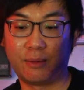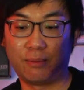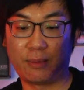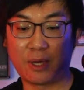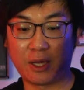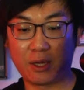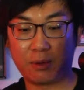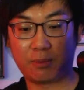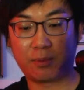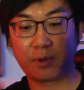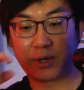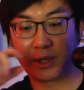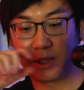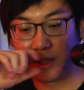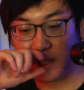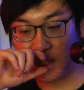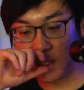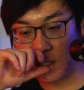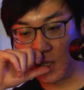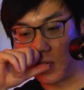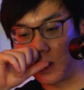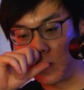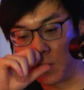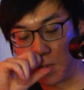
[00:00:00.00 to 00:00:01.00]
motherboard
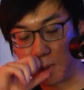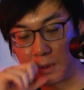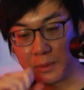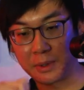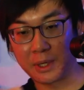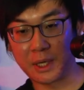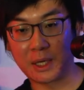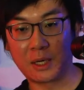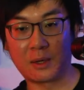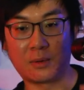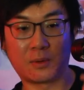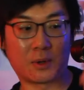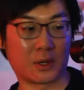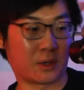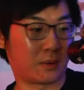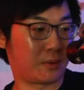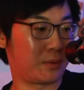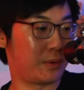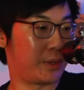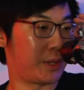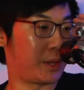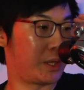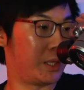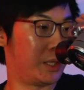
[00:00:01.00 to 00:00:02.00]
installed, what we're going to work
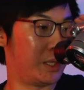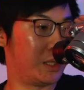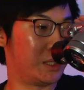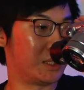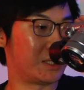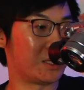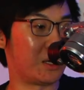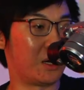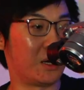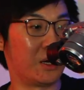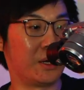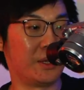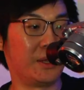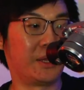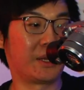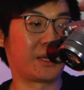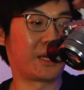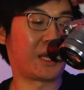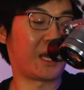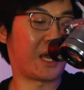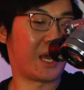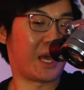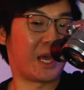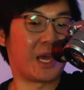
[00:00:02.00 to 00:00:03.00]
with is all the
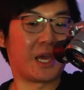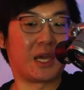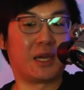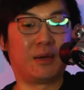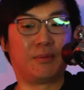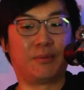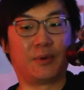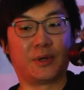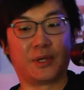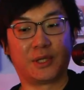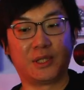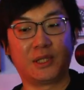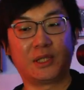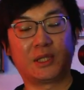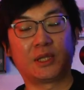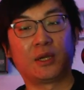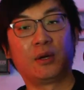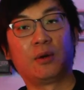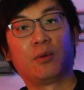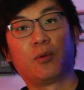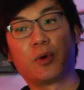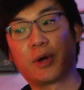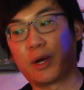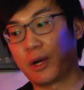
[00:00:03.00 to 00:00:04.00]
cables.
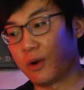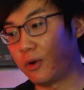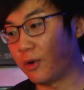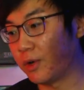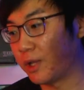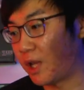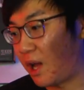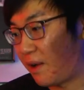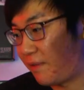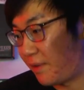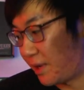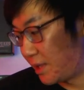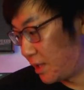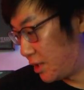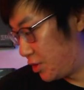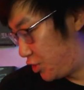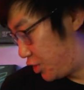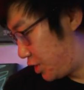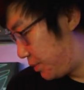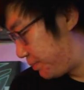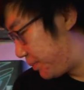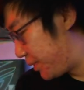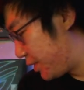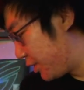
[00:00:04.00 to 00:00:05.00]
We're going to hold off on the
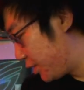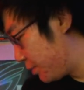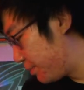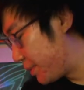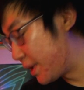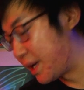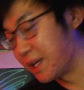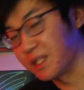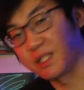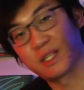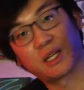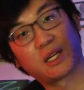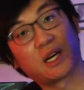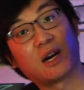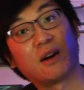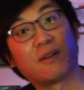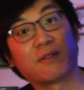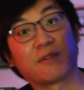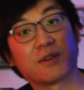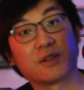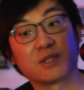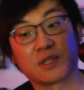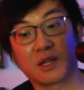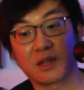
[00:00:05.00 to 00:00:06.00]
GPU because it
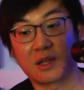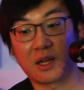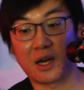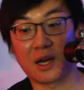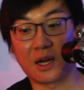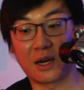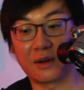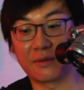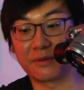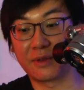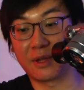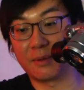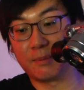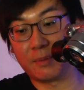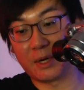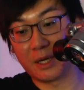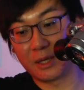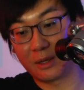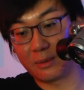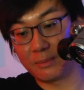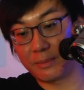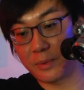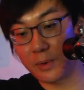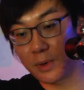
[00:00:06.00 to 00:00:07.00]
covers a lot of the
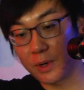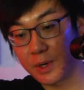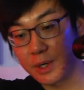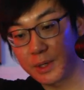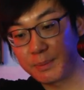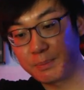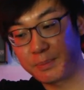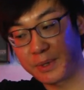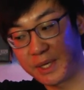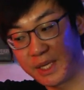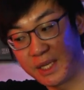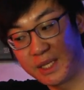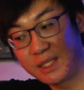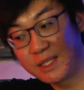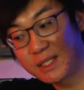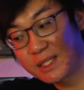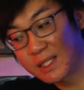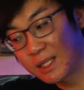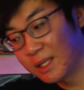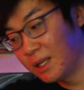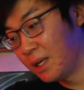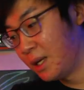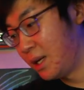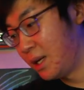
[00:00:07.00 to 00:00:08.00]
motherboard pins.